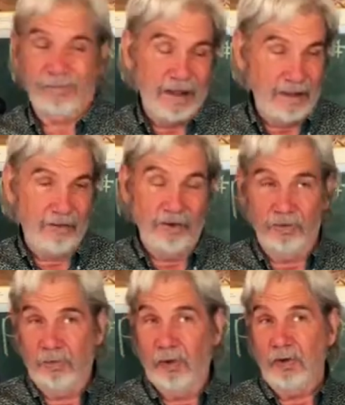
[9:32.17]
I don't know.
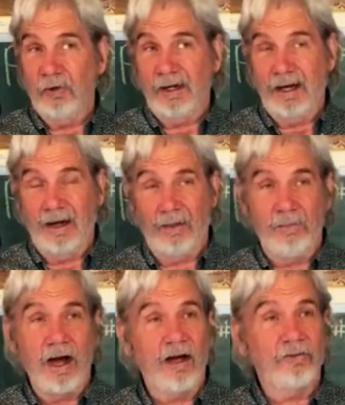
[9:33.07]
It's pretty quick out of the
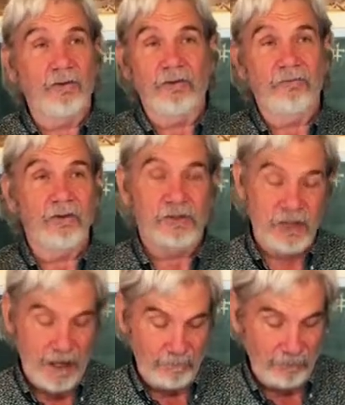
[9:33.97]
box on the first
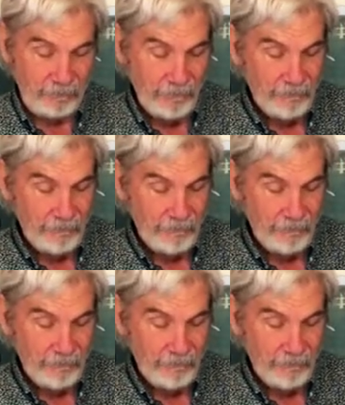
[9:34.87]
chapter,